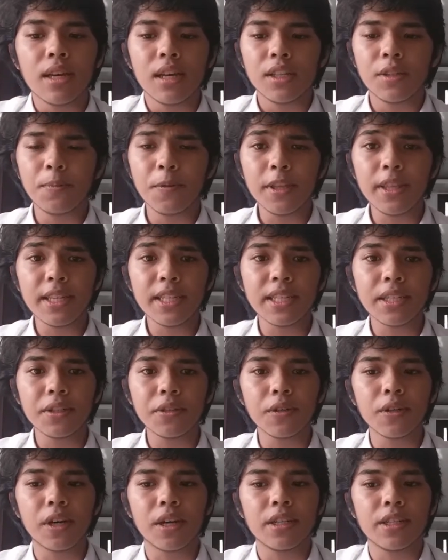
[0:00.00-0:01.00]
To put this
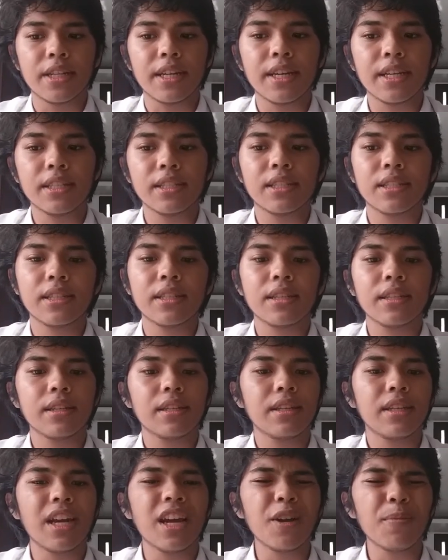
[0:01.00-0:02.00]
into context,
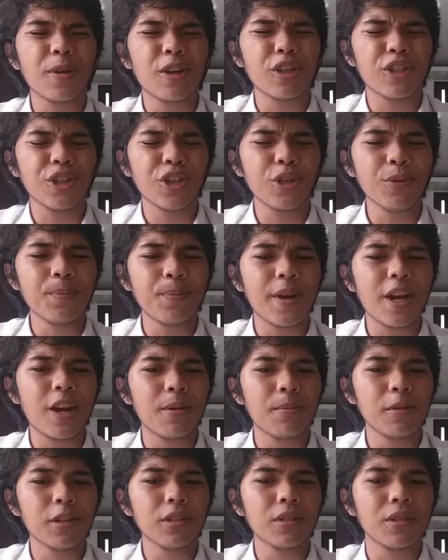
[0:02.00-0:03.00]
carabaos are
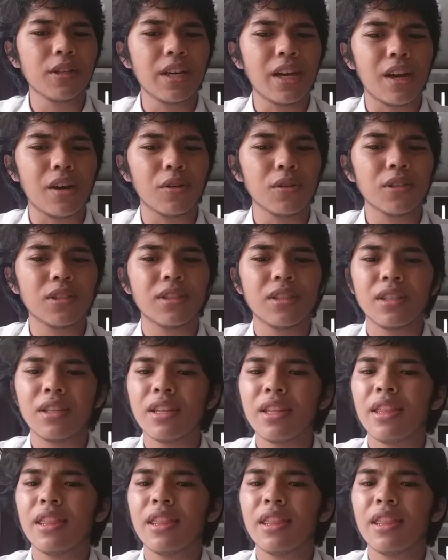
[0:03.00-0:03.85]
comparable to cows